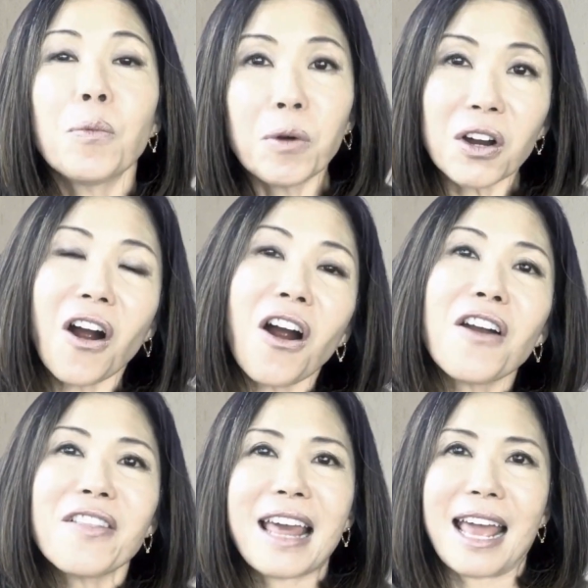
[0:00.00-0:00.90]
Where
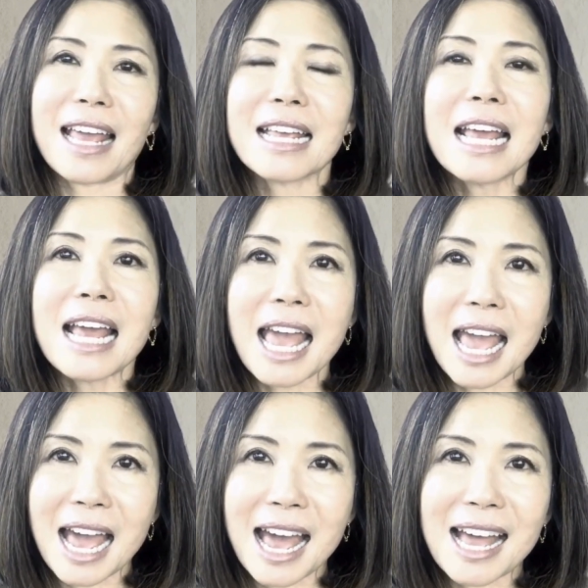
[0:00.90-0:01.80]
are they?
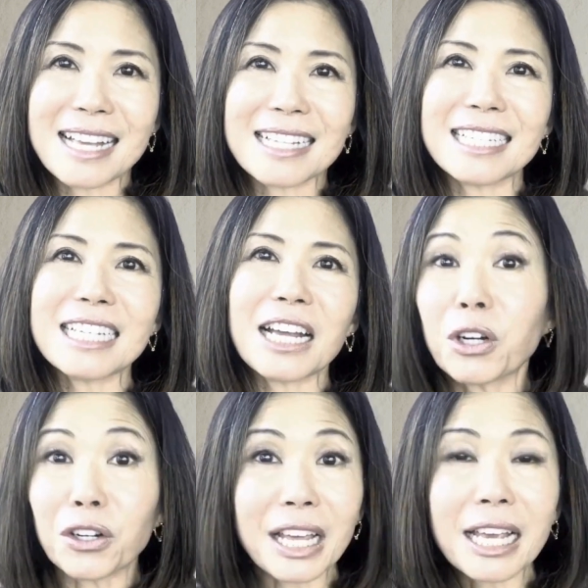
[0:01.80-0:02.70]
And
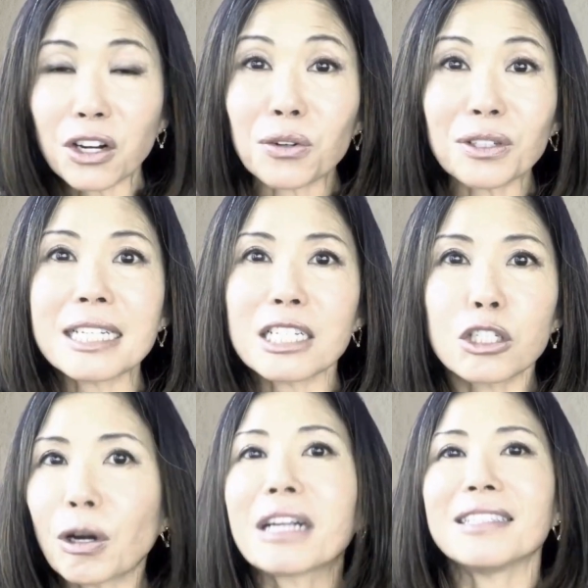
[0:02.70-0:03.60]
what are they currently
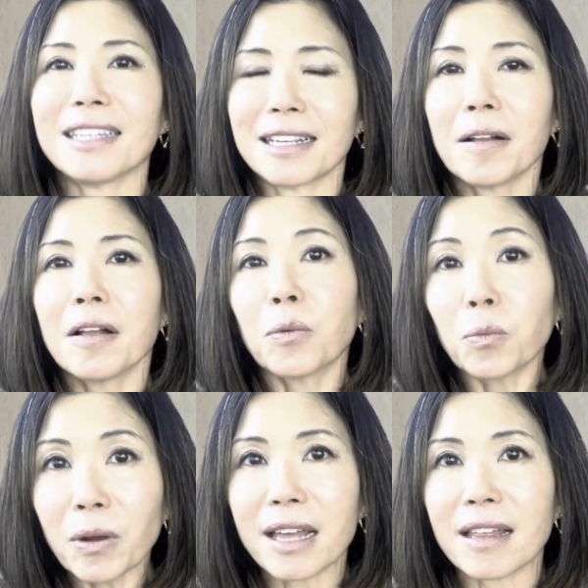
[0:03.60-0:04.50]
struggling
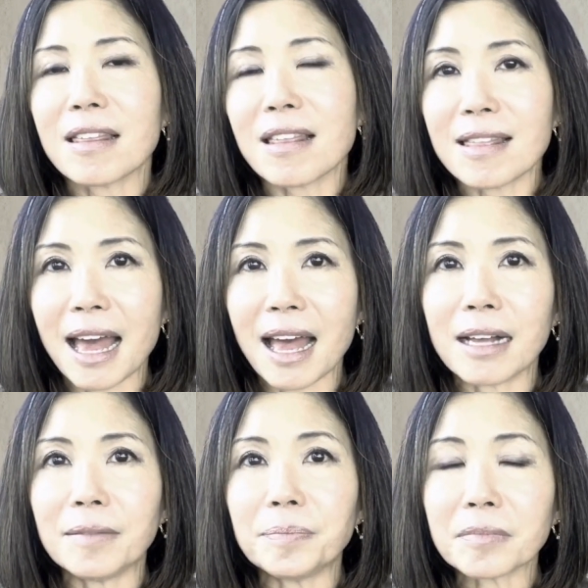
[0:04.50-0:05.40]
with
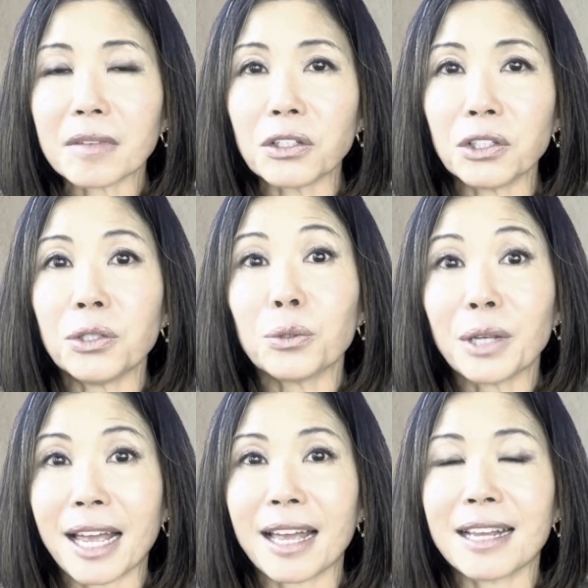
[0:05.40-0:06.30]
that you
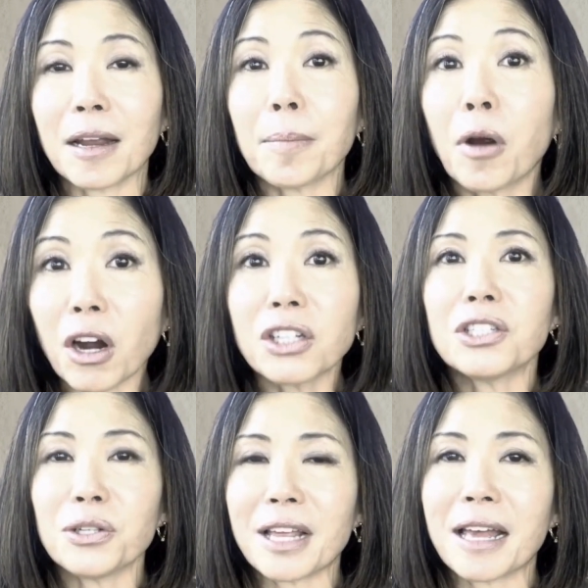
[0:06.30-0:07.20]
can
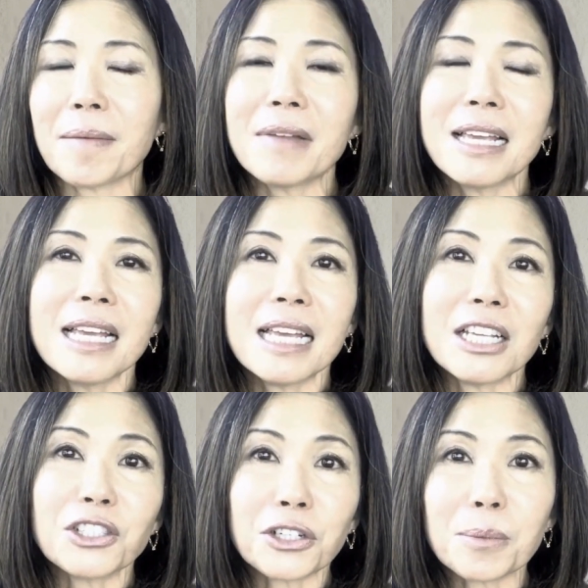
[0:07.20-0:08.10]
market to them
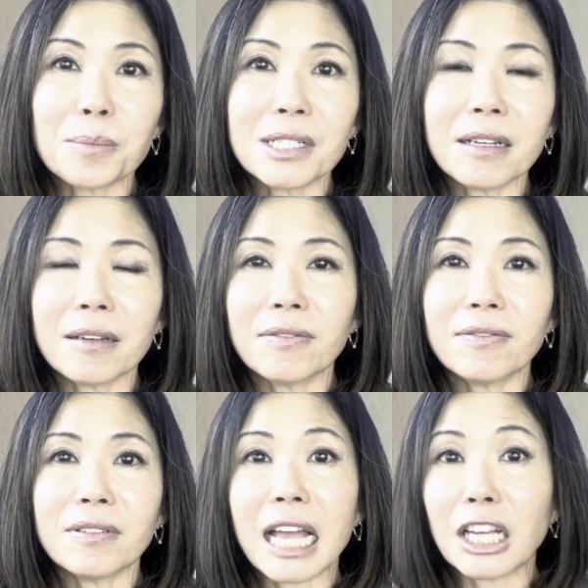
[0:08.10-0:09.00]
in terms
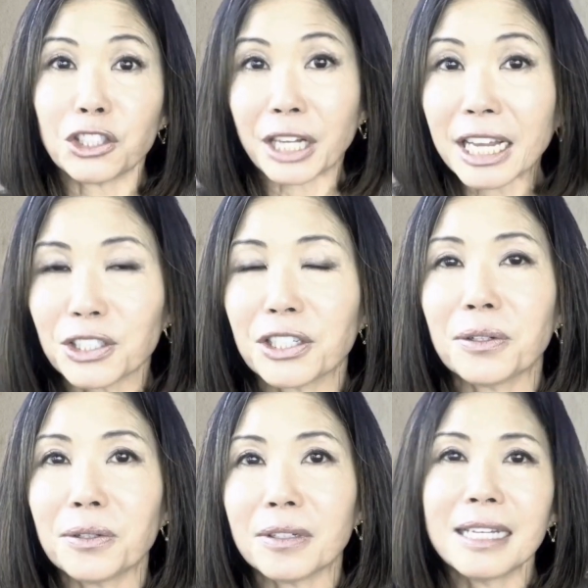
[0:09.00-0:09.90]
of
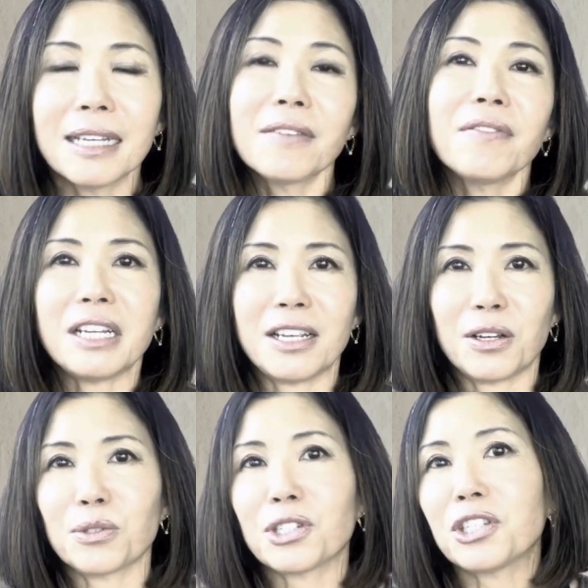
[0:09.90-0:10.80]
educational
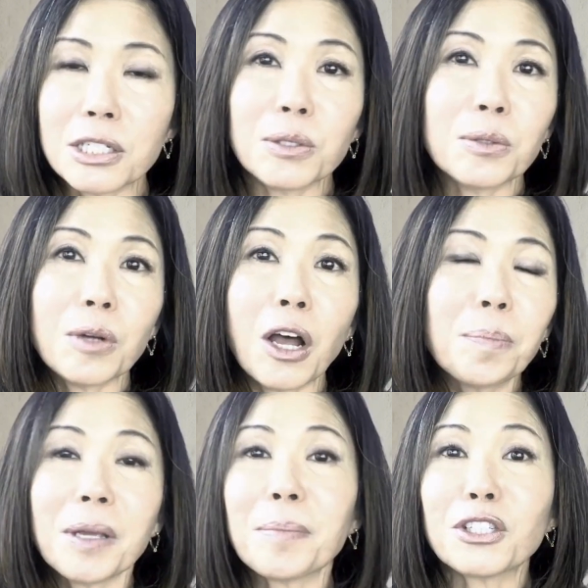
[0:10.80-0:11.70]
videos to
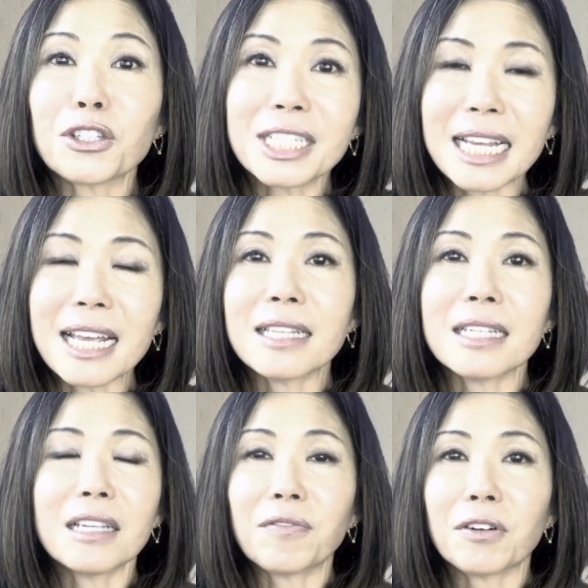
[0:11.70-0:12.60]
help them
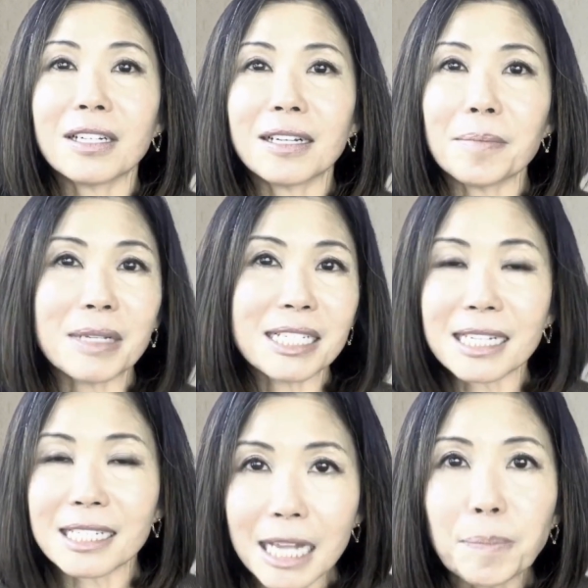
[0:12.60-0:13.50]
understand the different
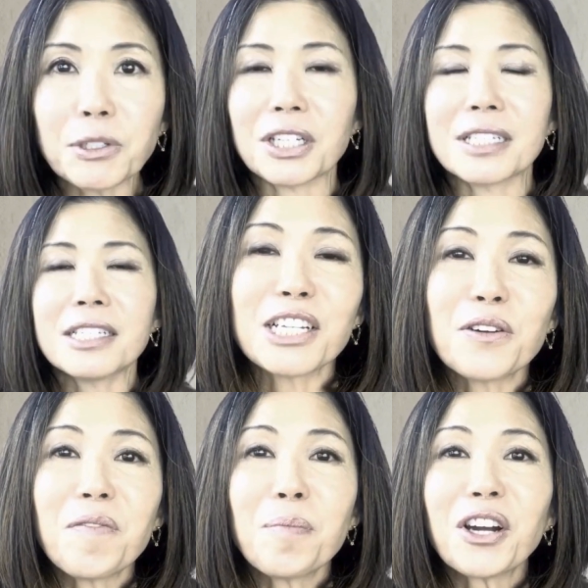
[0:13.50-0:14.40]
misconceptions?
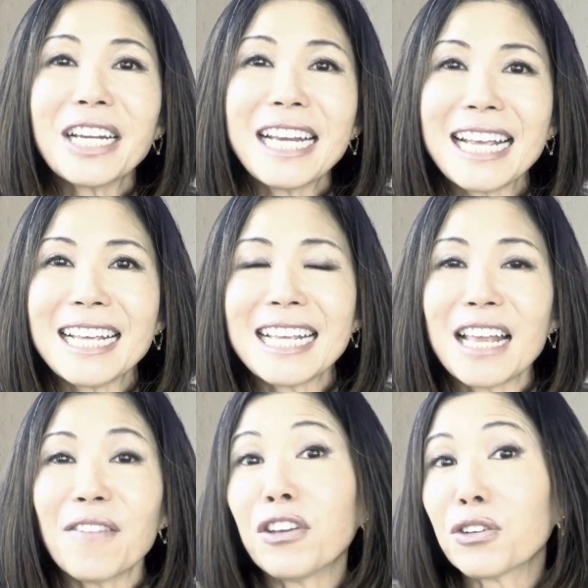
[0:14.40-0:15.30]
So if marketing
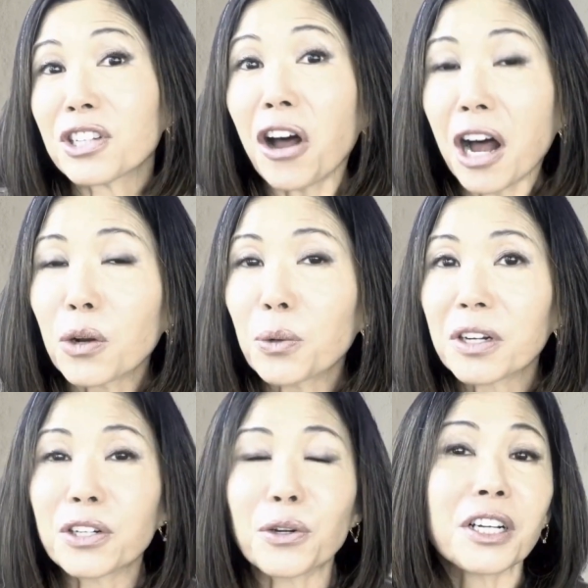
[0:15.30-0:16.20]
feels
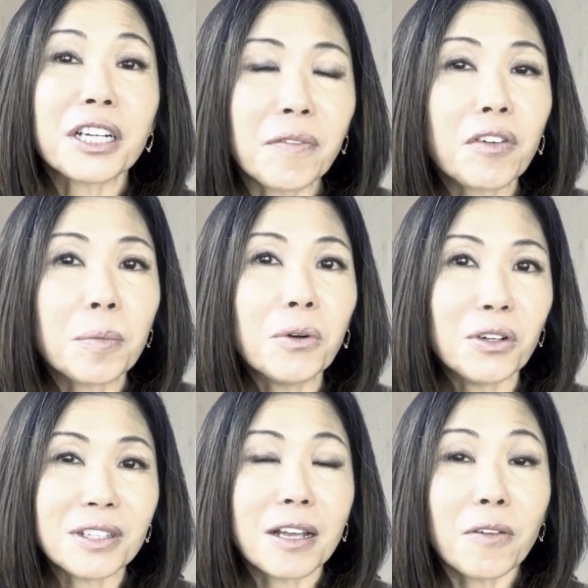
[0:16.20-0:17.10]
awkward or
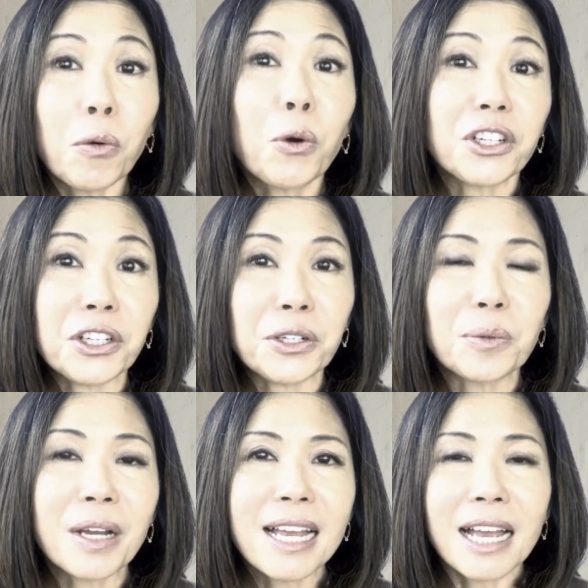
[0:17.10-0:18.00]
uncomfortable for
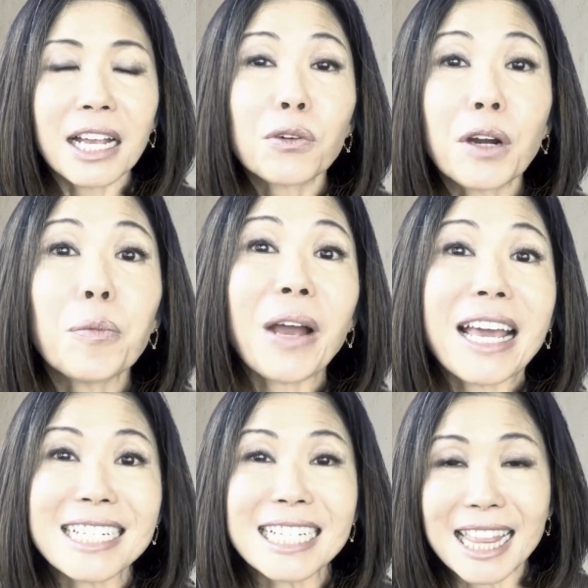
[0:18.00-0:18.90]
you, a great
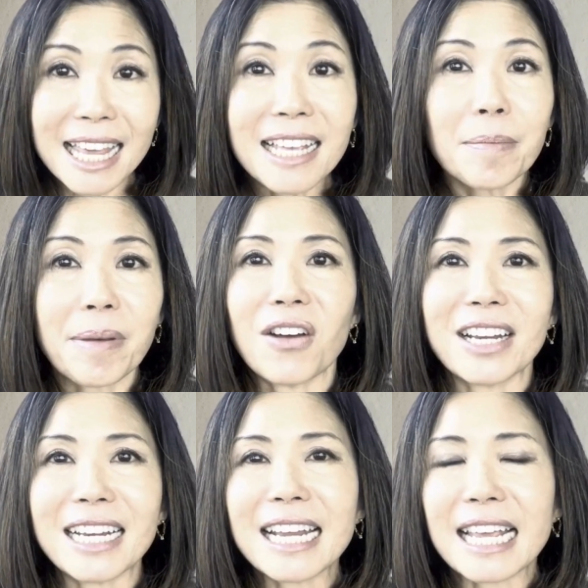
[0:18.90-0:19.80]
way to think
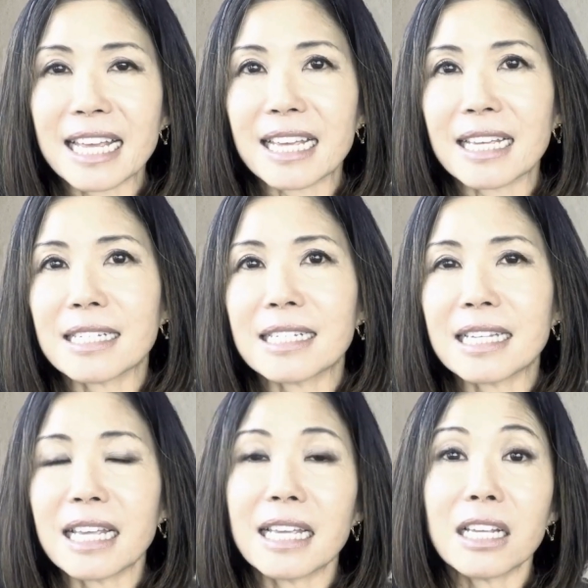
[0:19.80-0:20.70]
about it
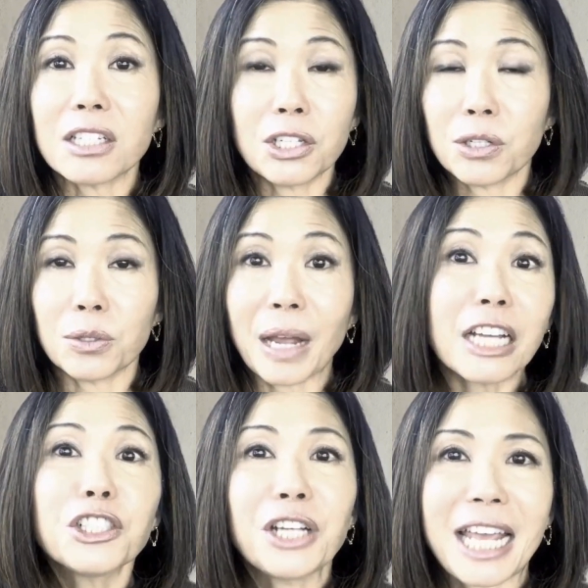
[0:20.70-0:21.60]
is to
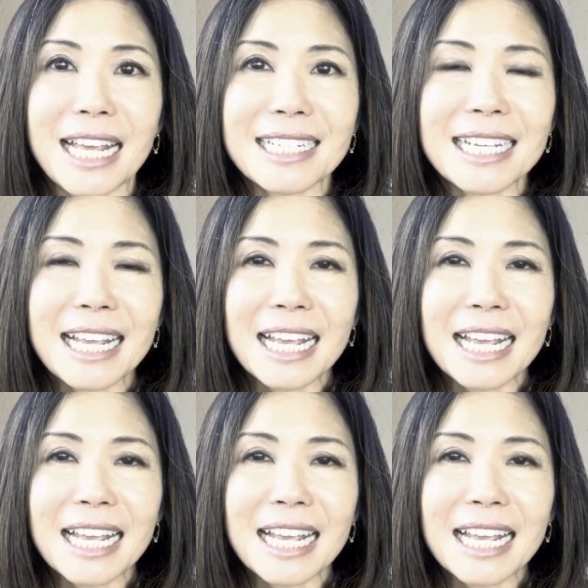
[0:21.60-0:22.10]
educate.